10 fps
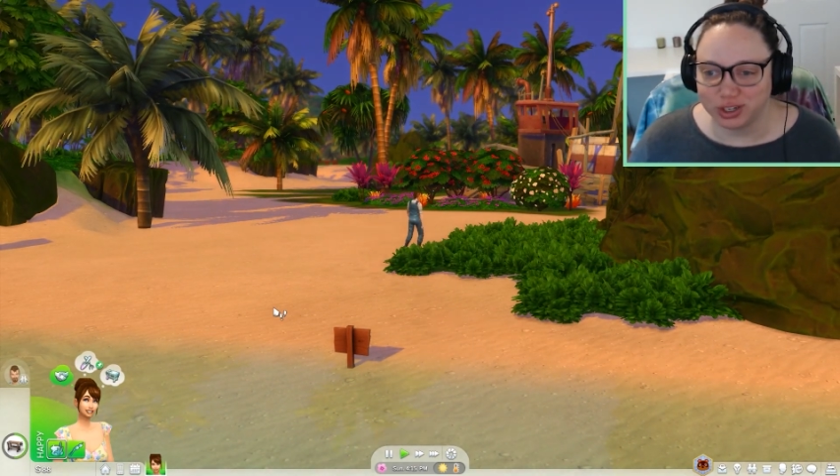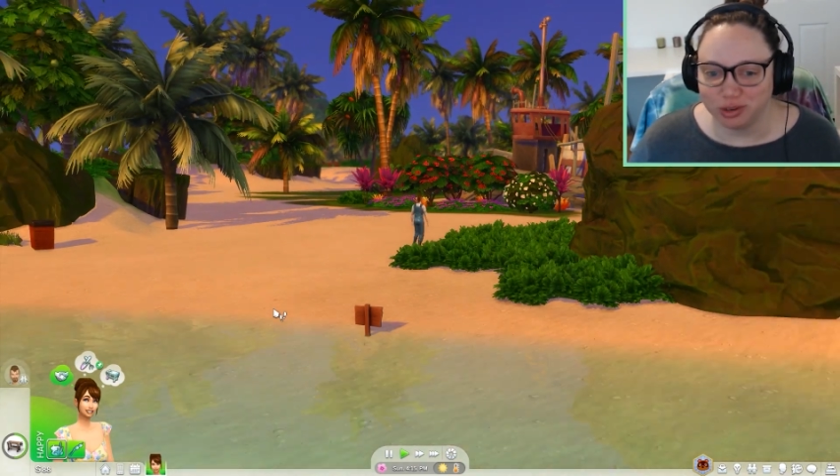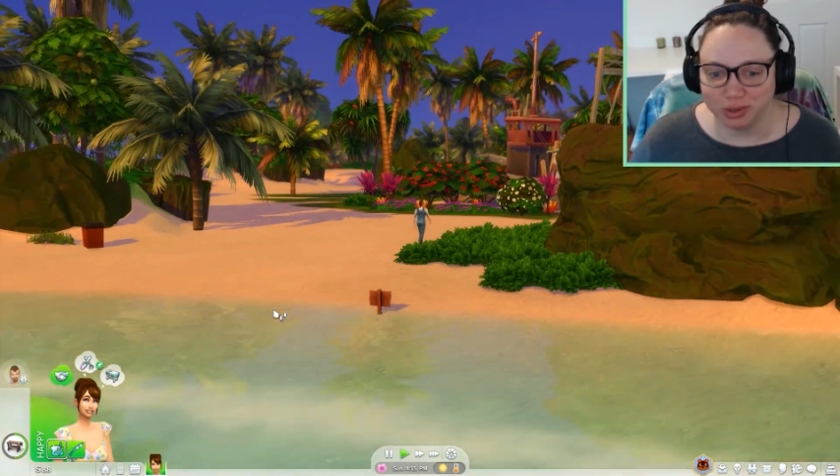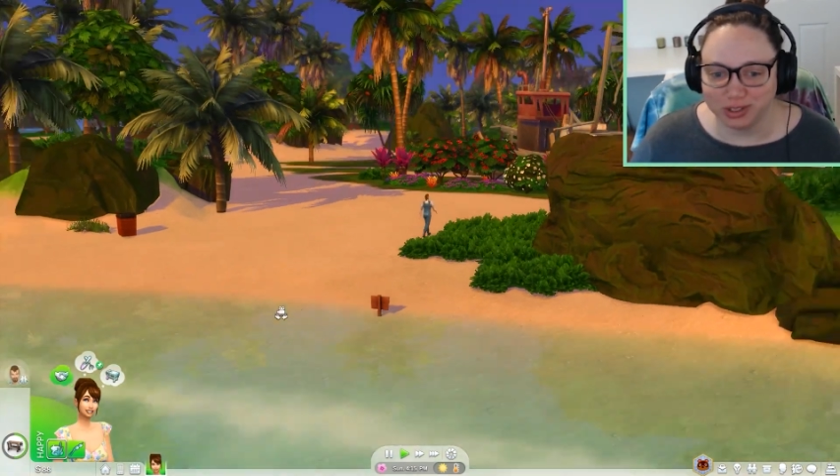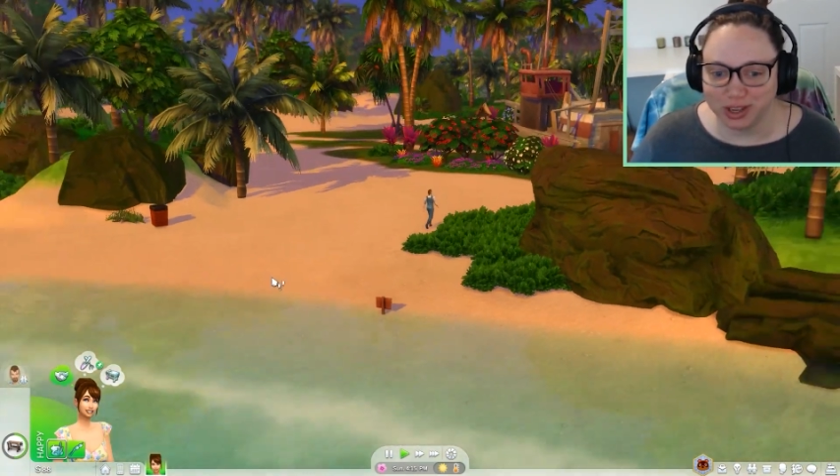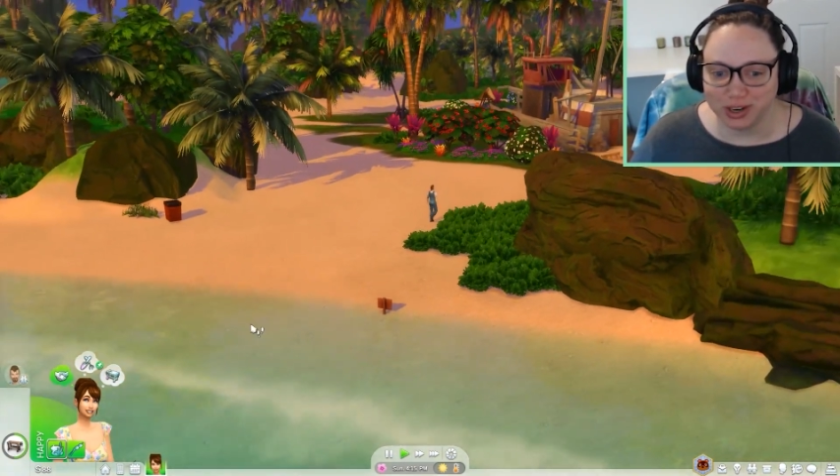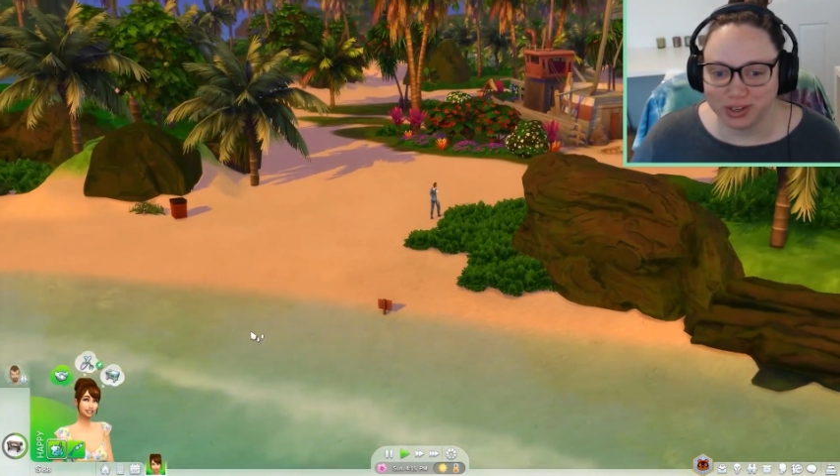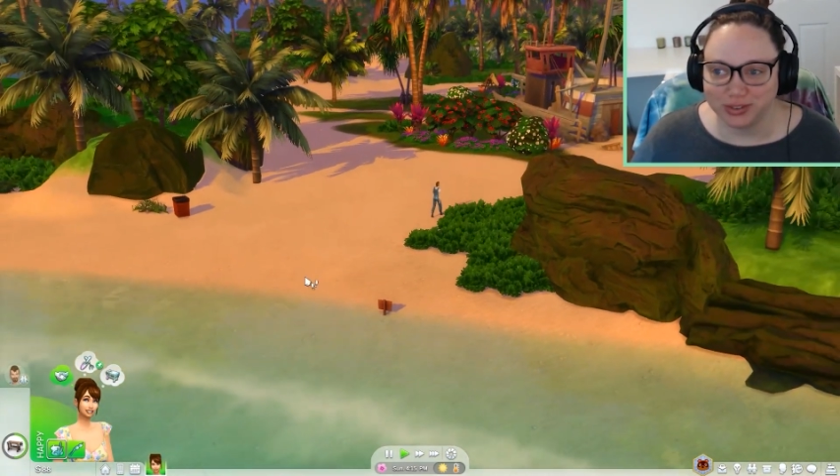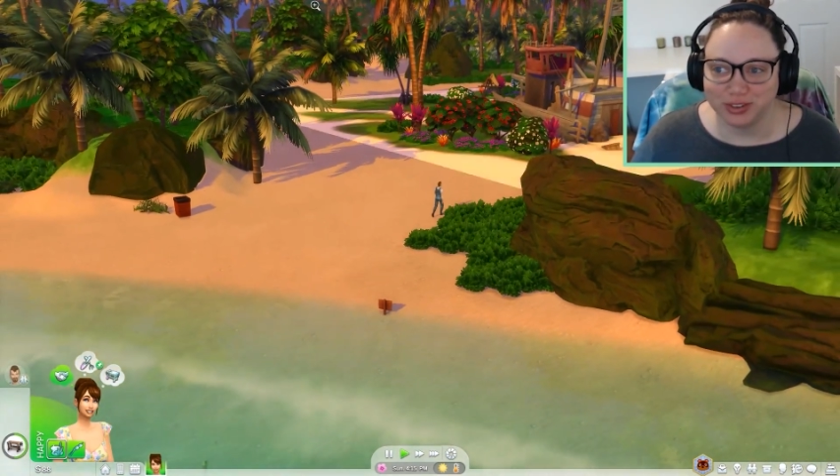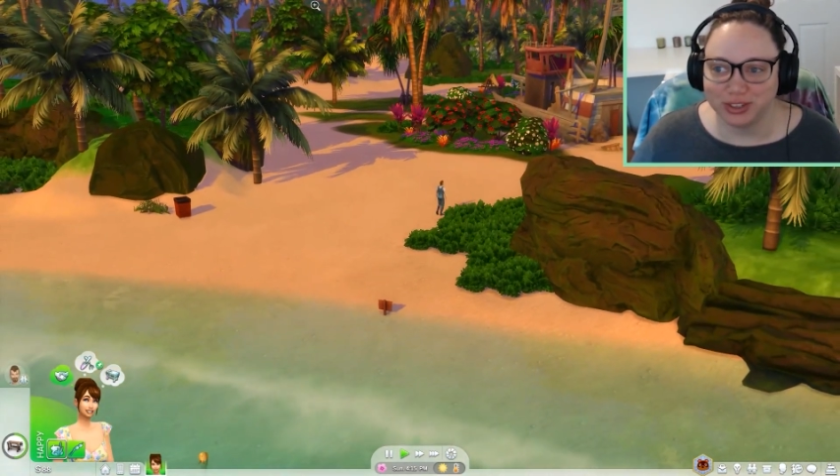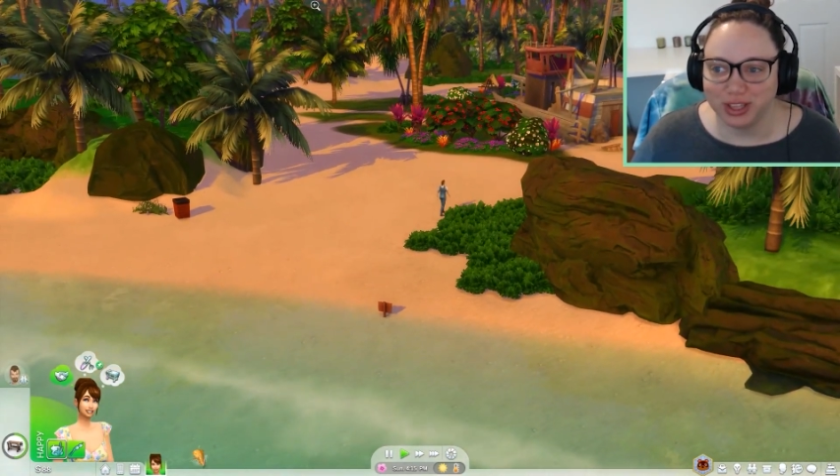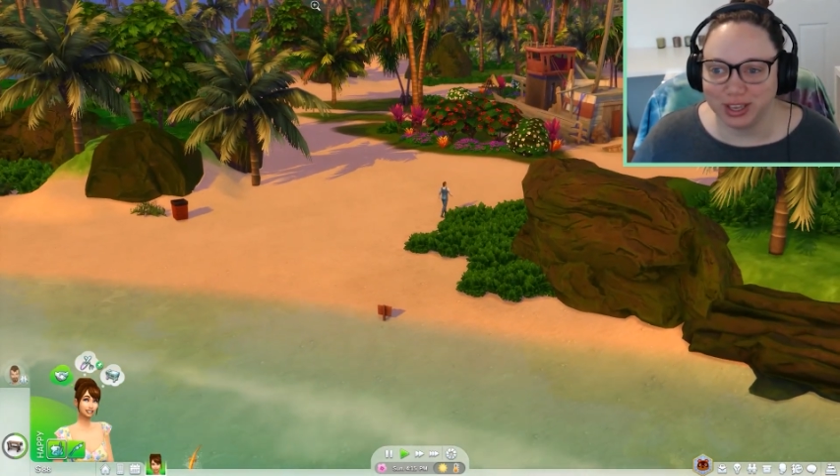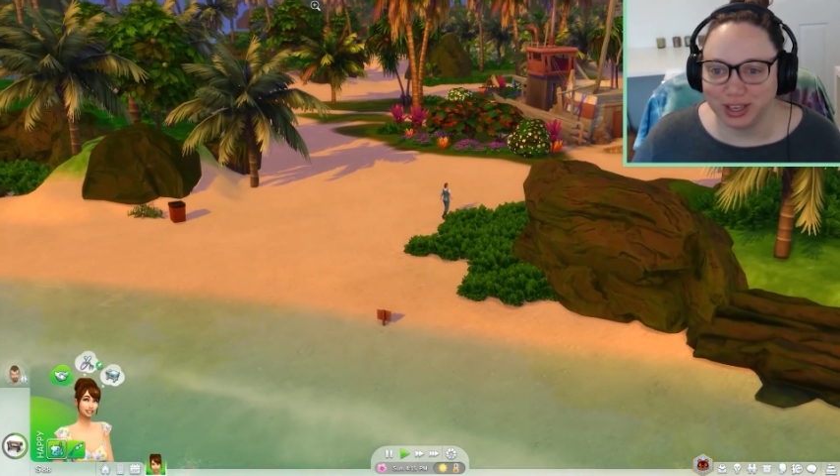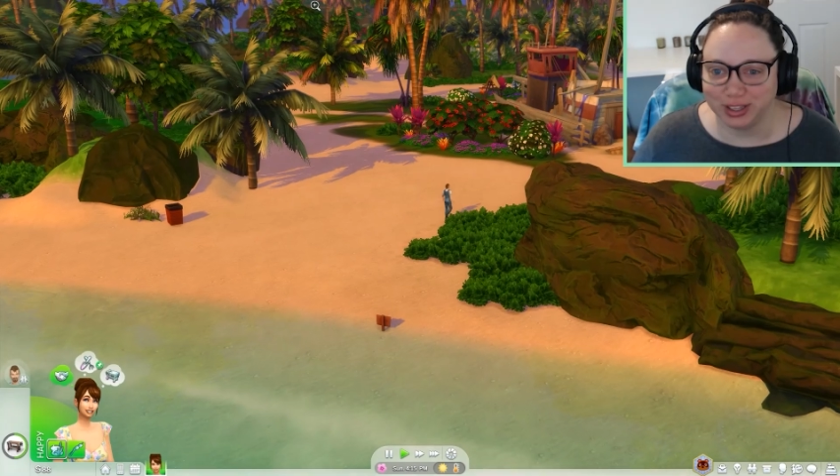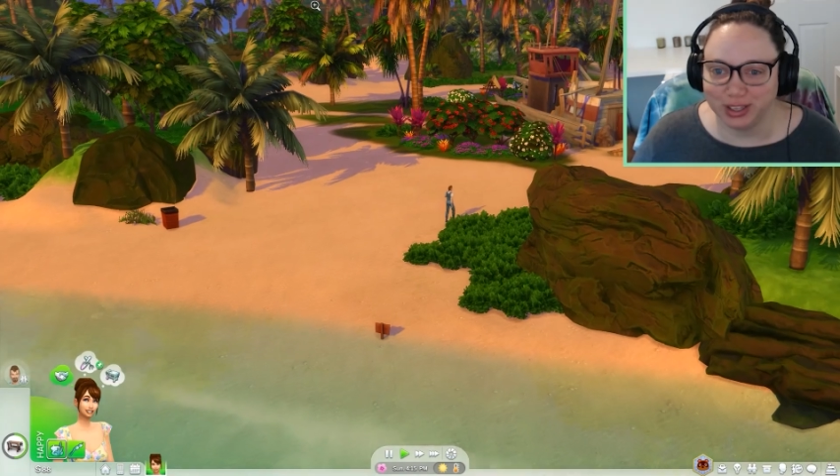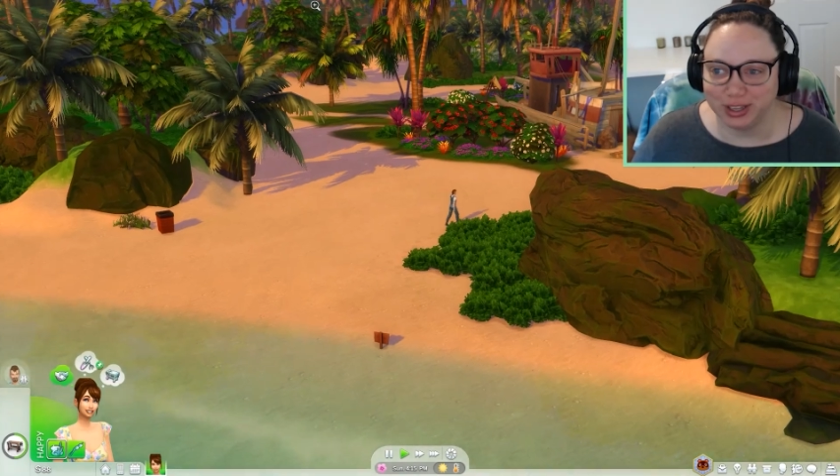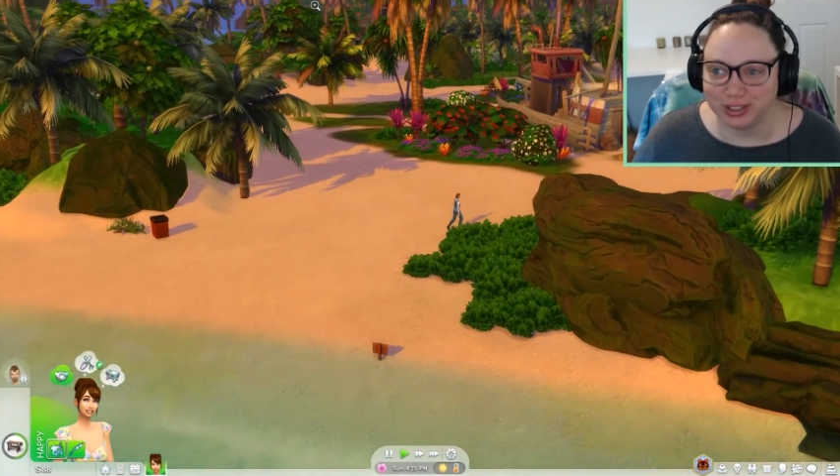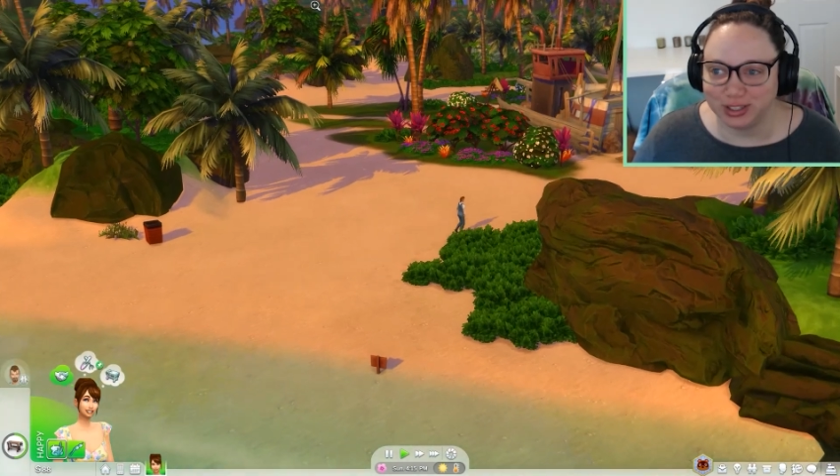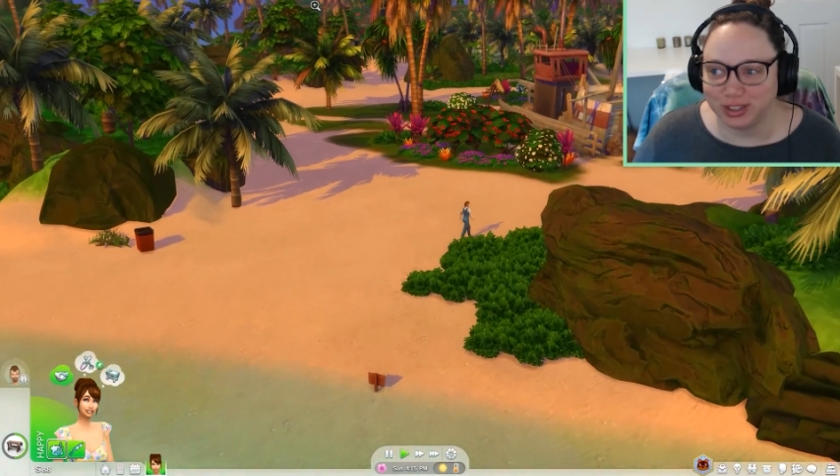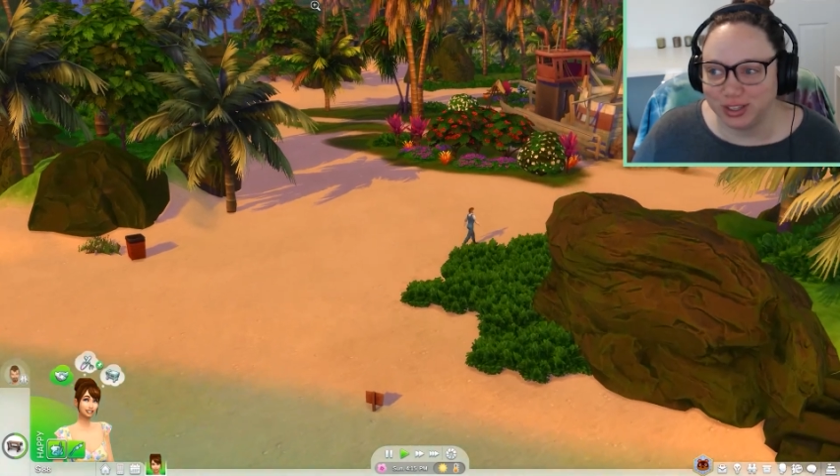because I just feel like
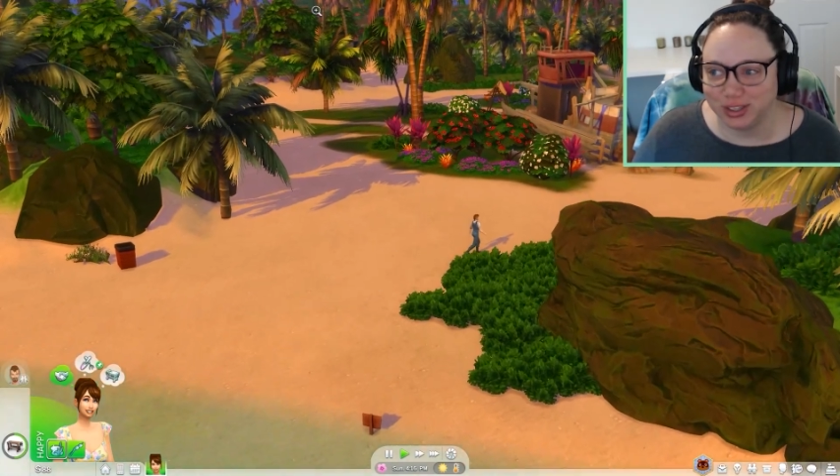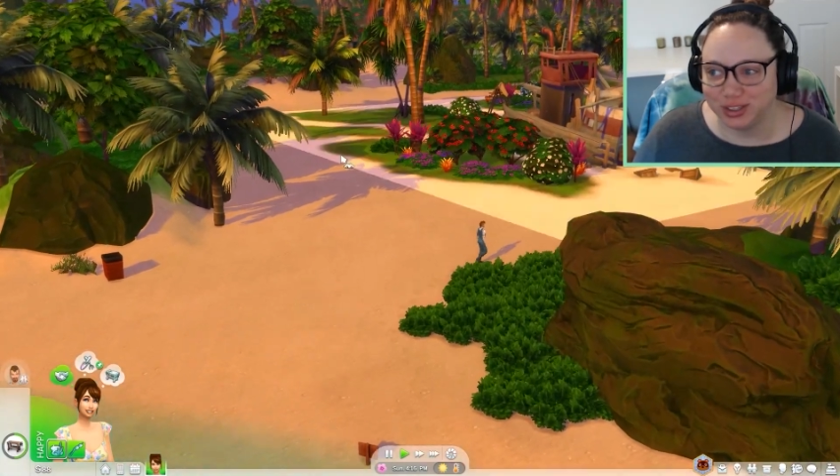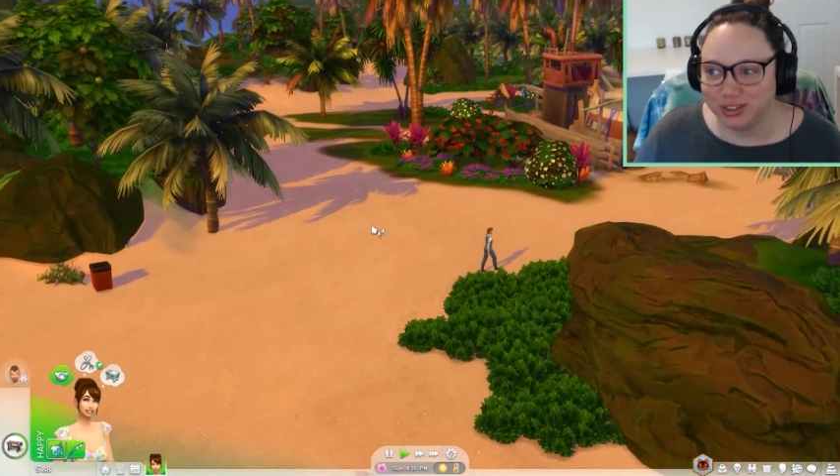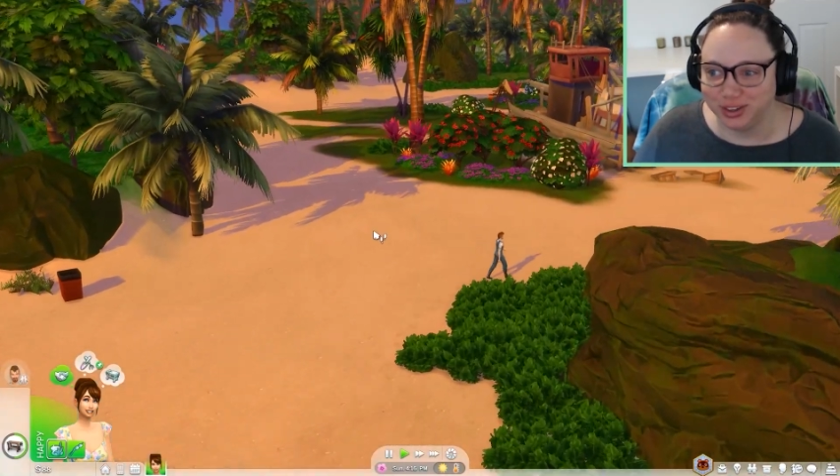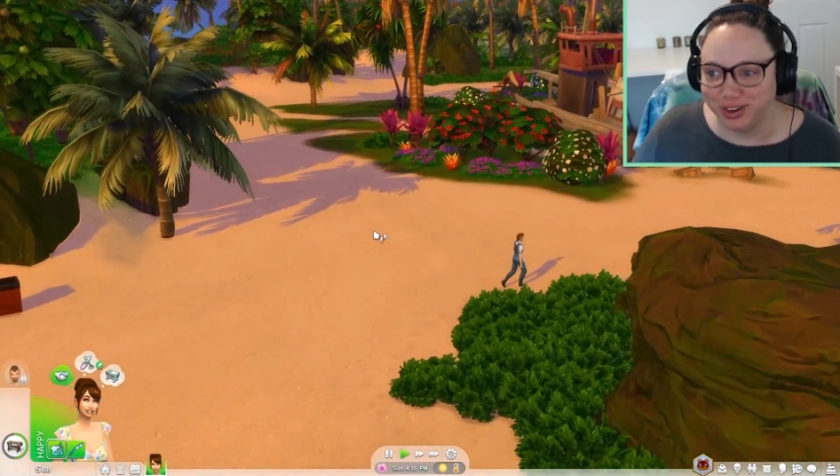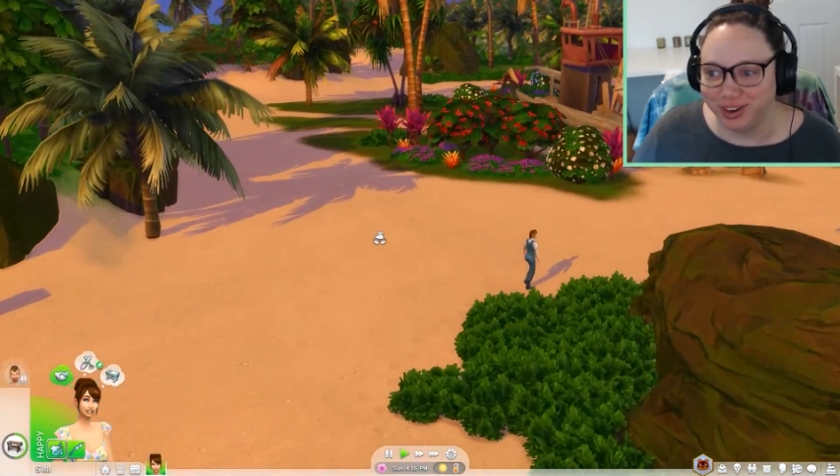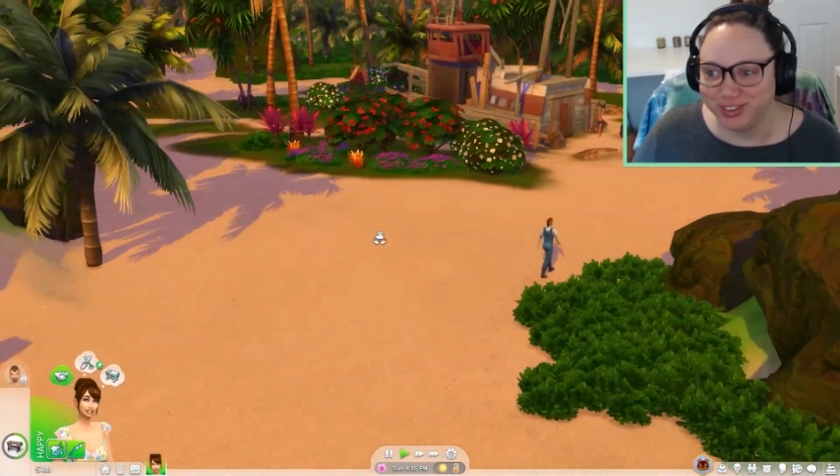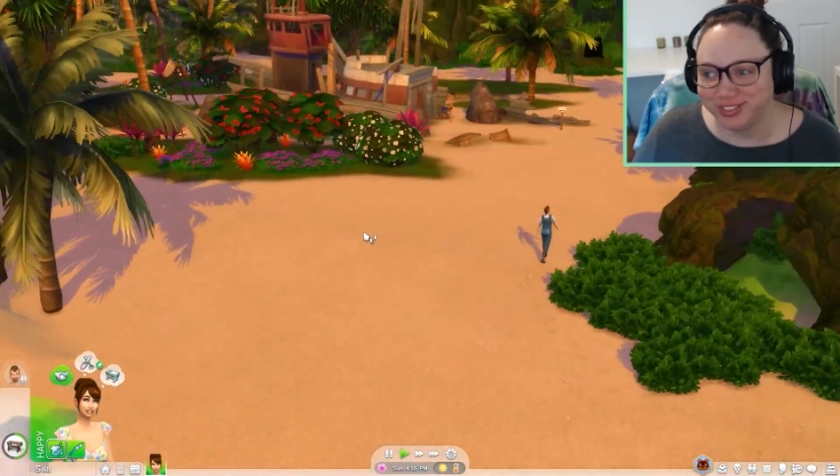it's, you know,